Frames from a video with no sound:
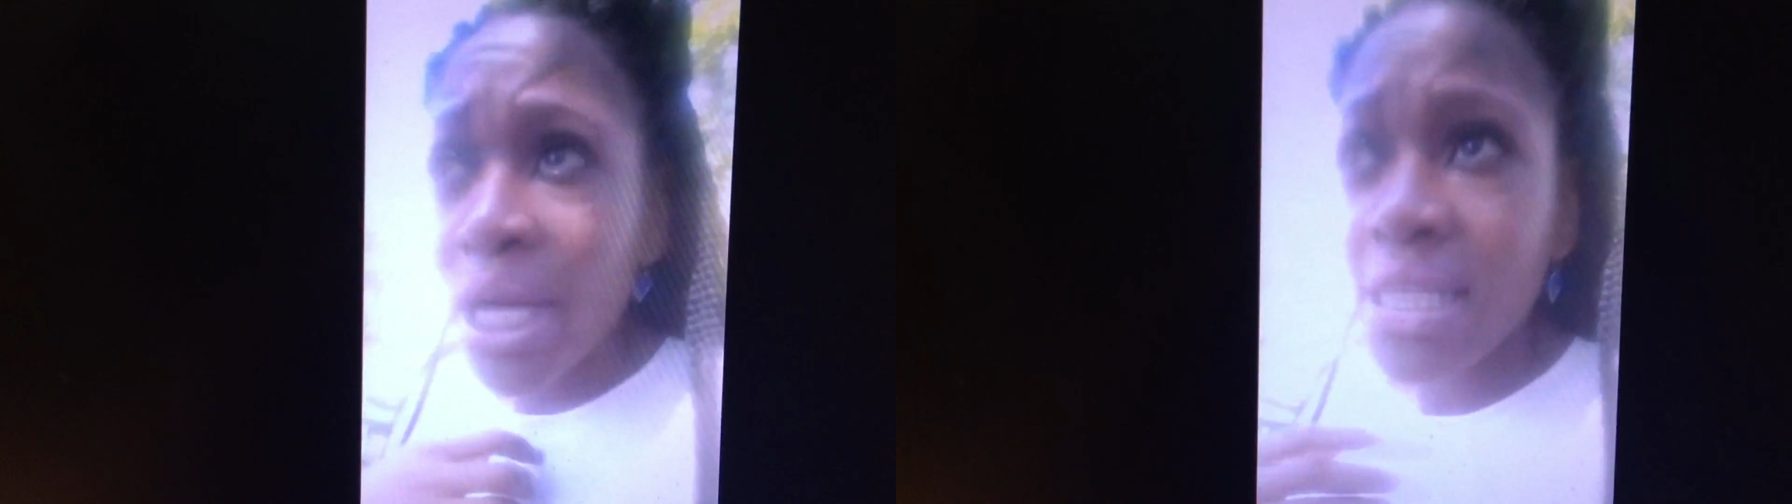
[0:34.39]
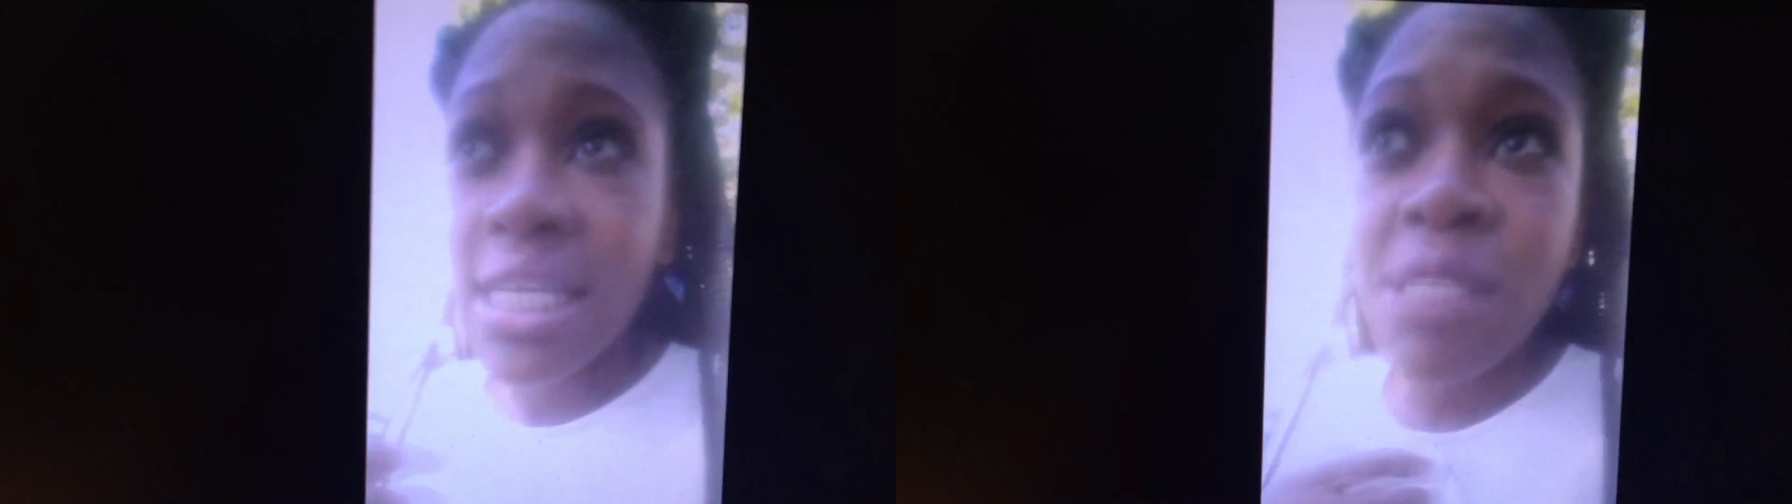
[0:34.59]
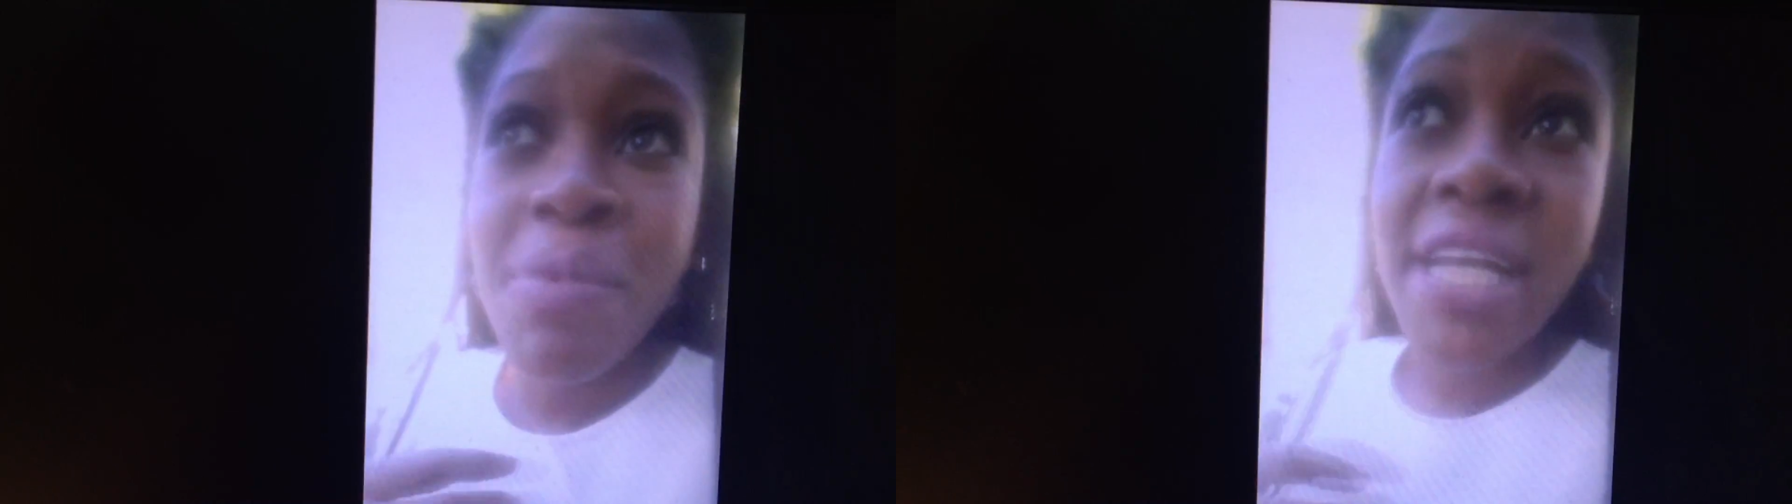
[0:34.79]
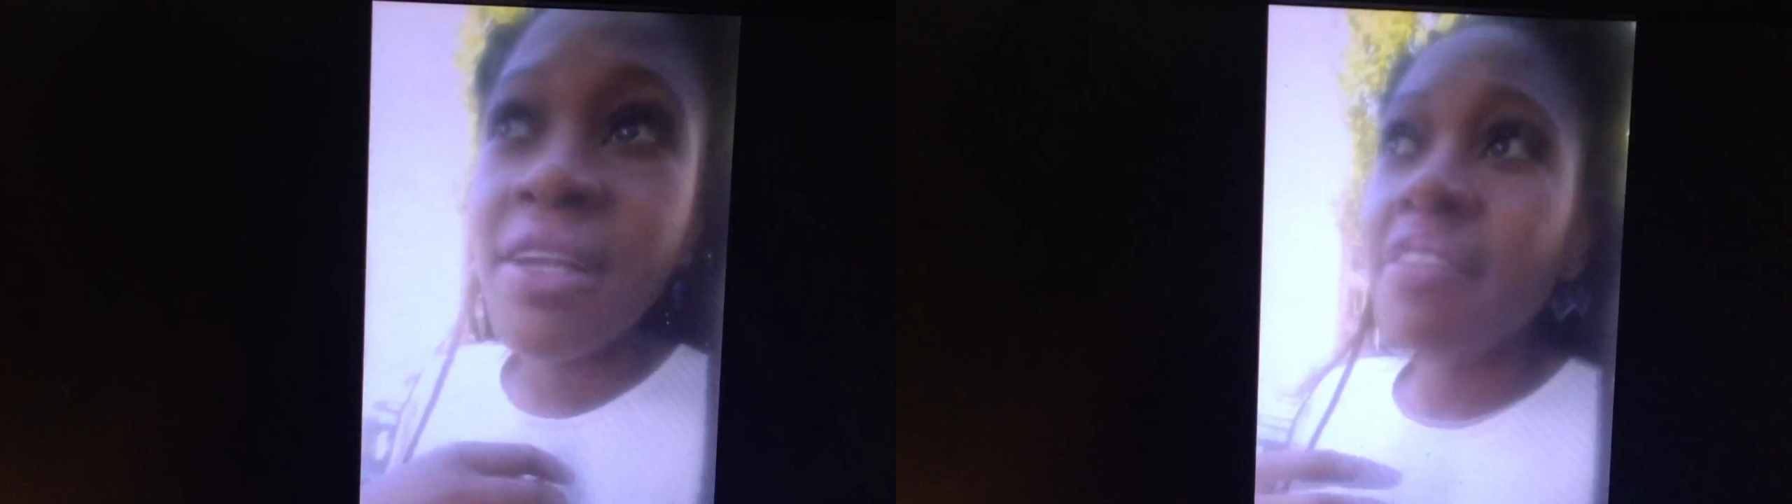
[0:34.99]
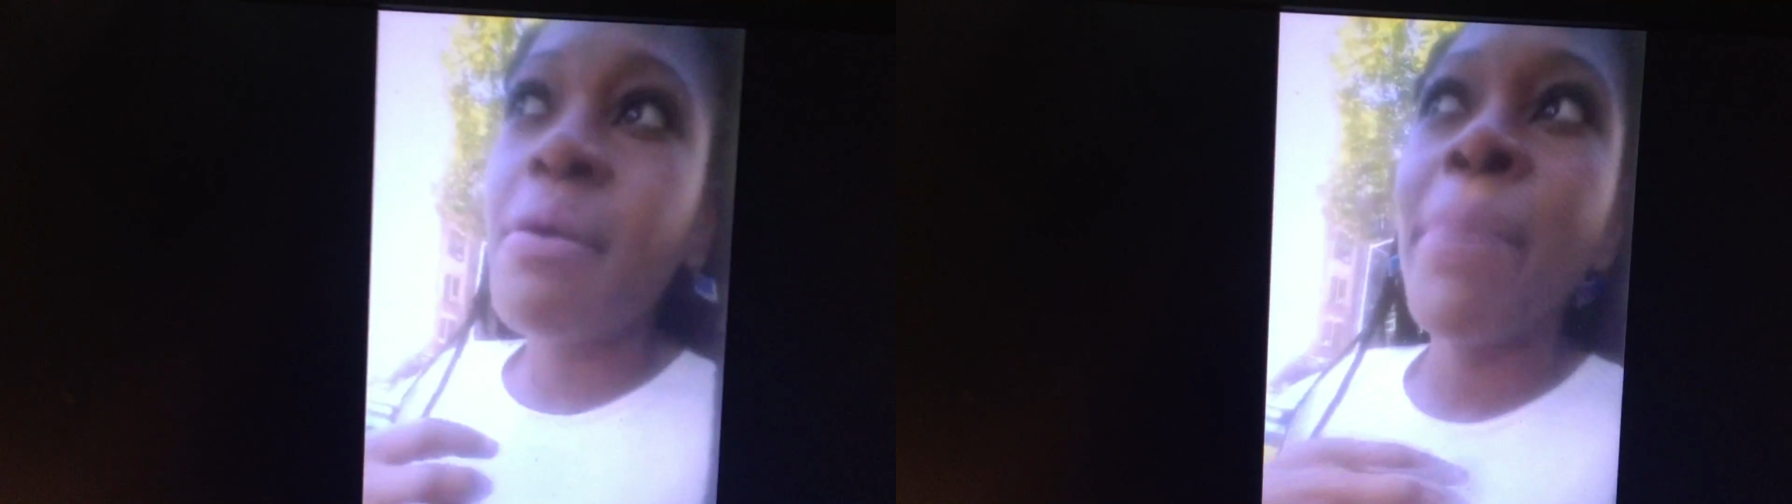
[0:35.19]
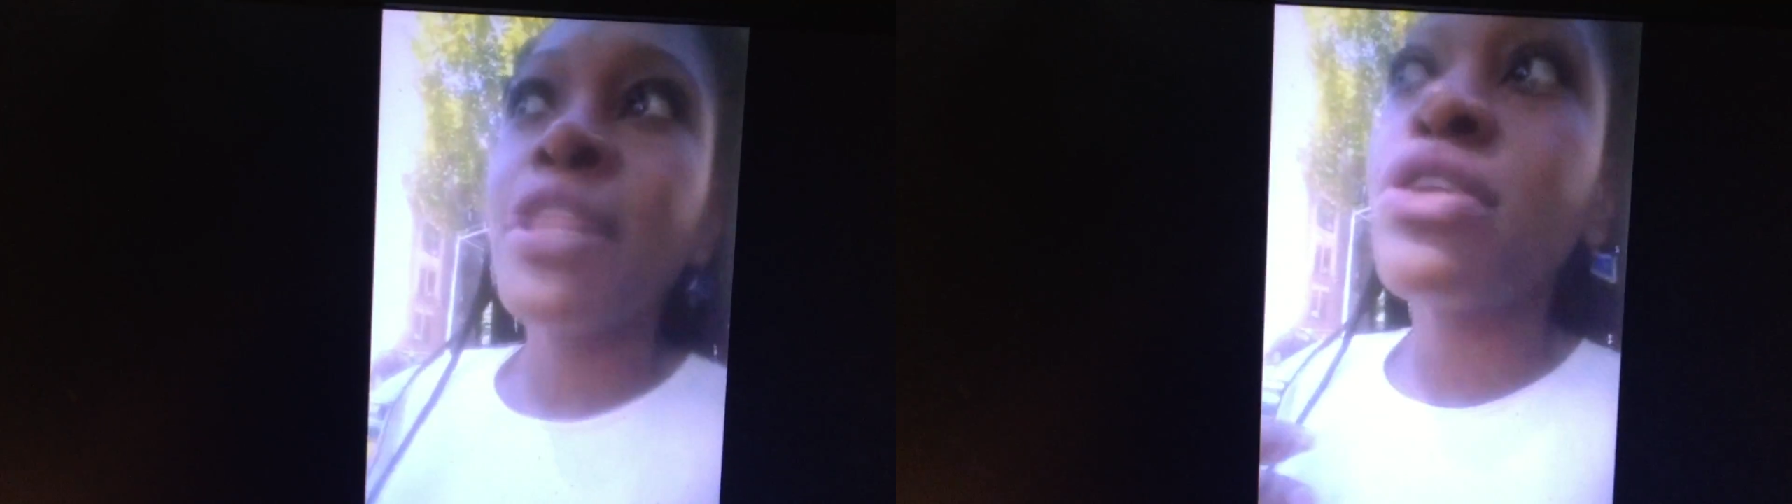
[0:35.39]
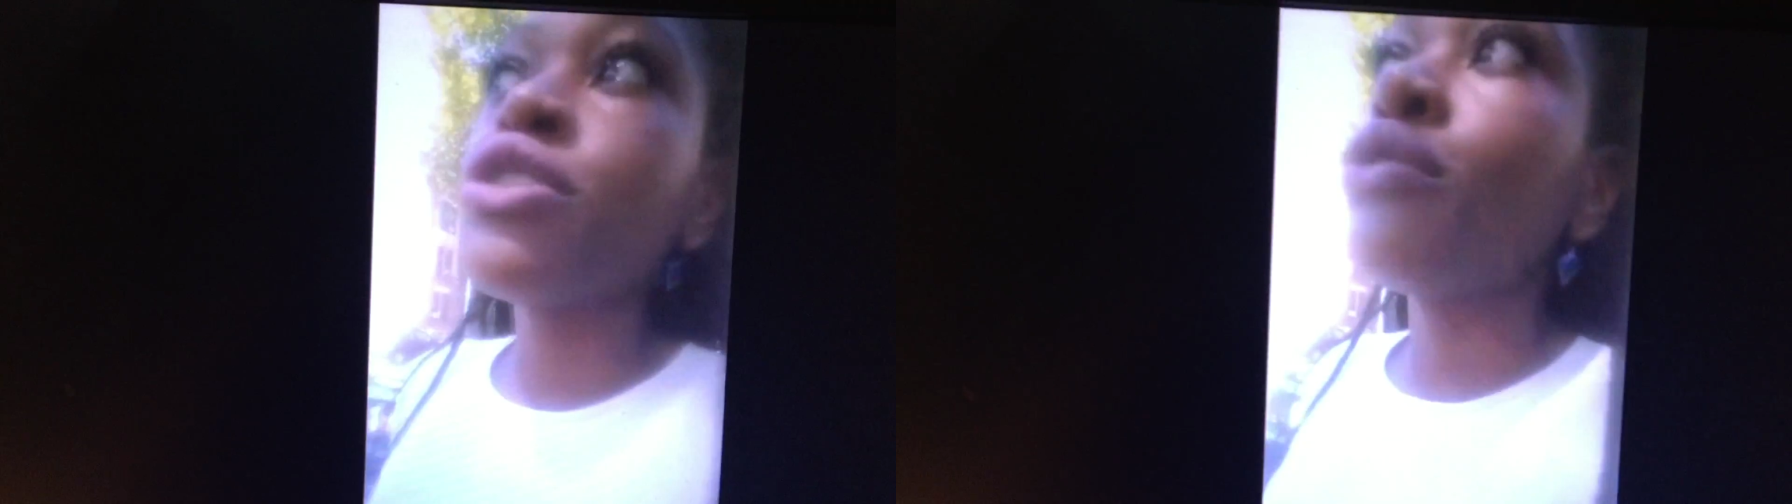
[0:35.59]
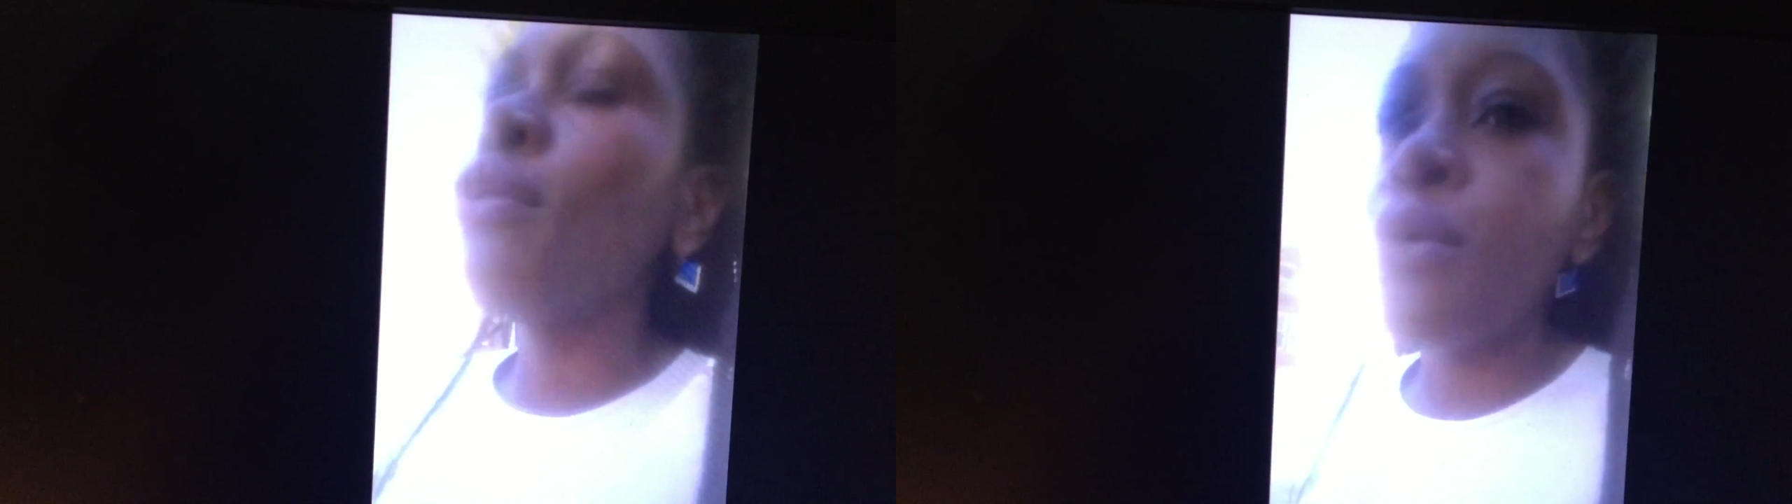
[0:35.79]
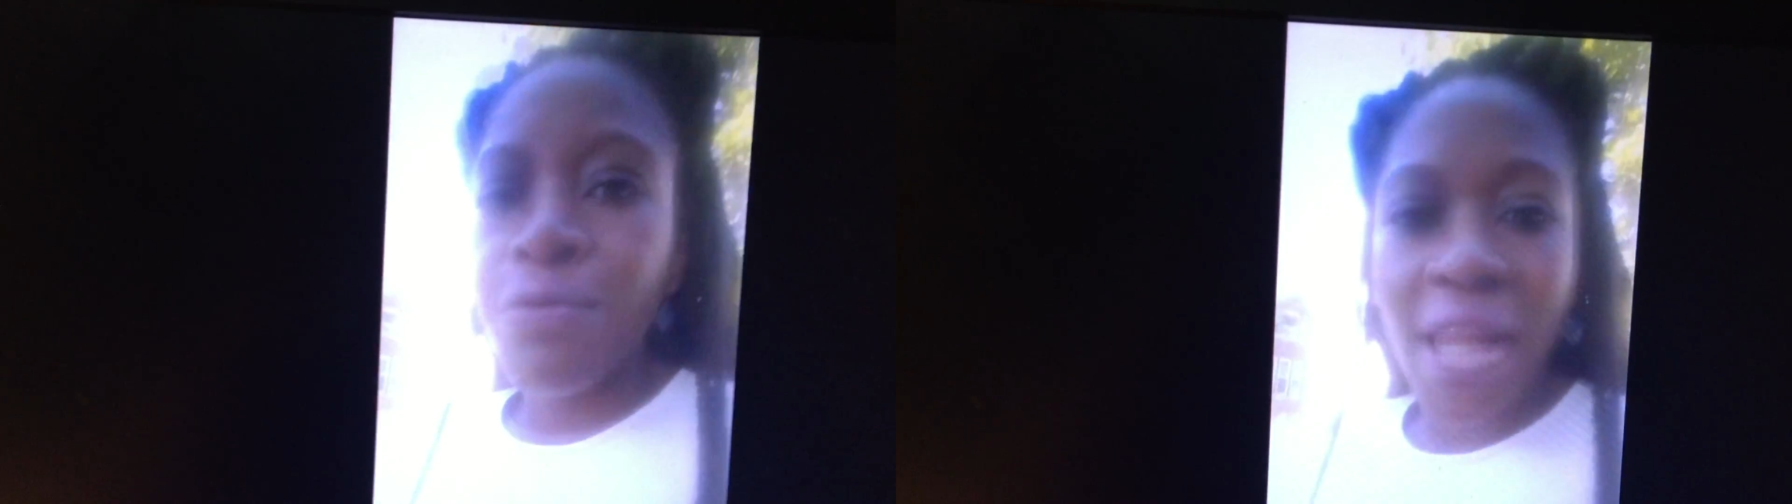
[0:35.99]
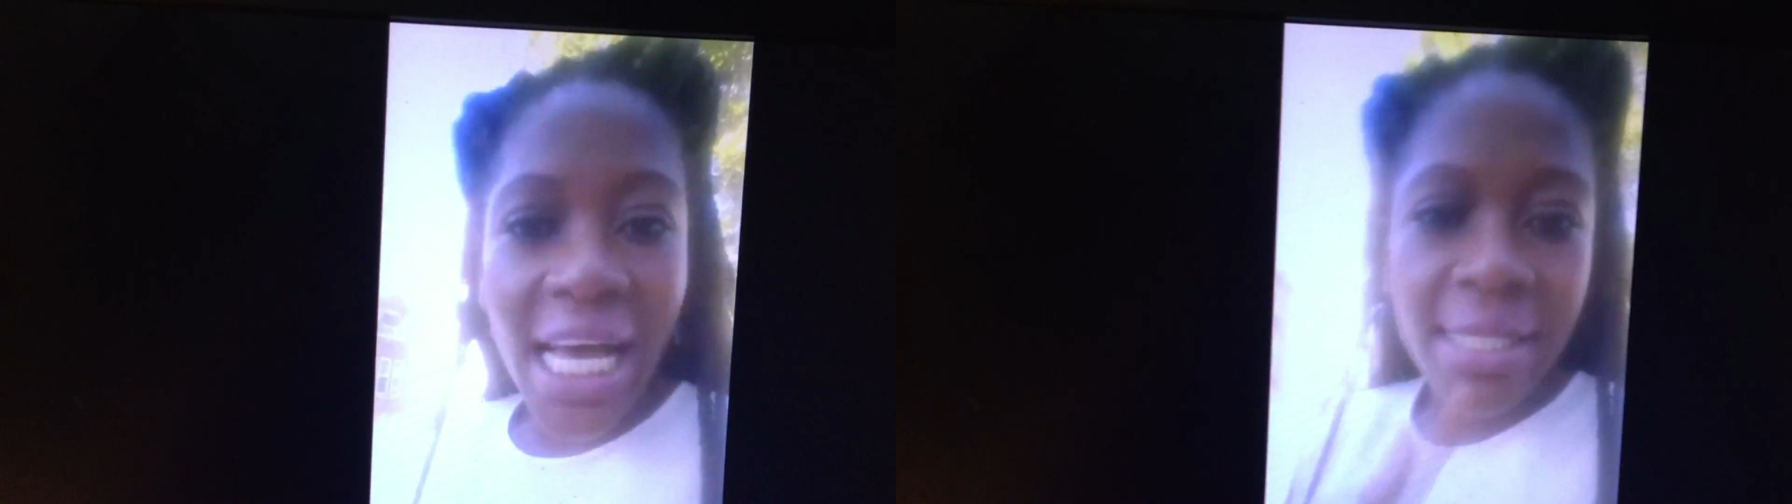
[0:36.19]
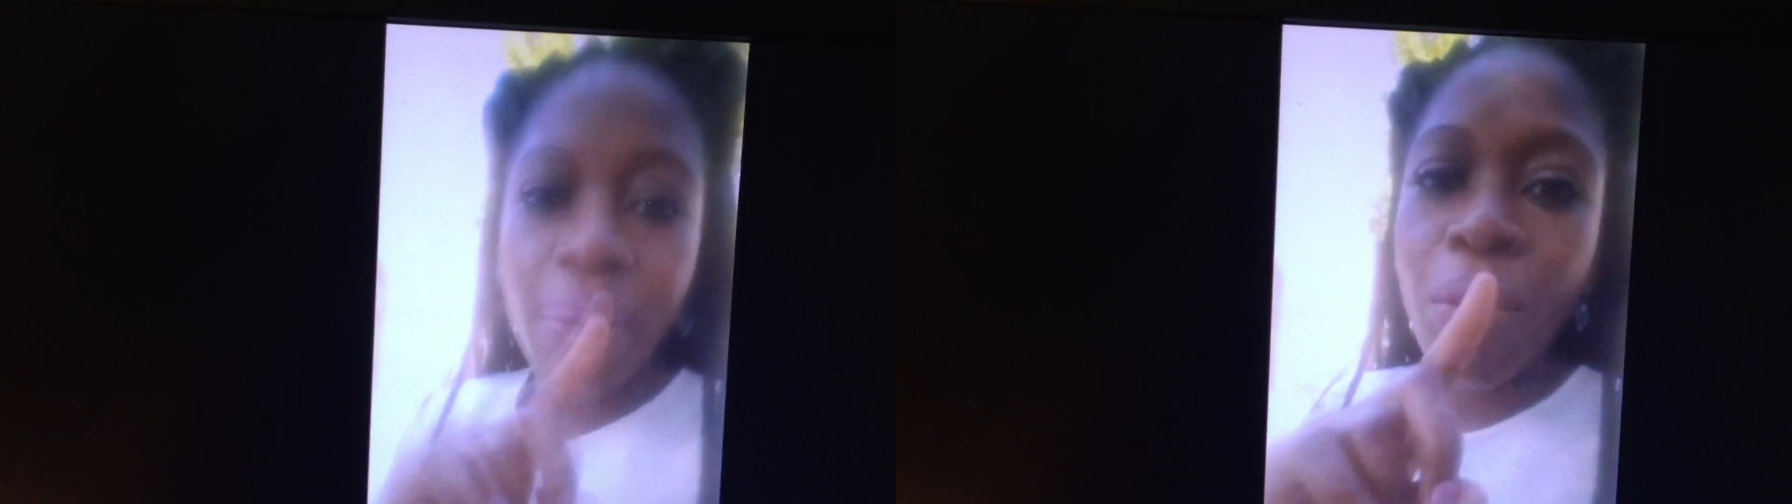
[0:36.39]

because I speak nothing but the truth. That's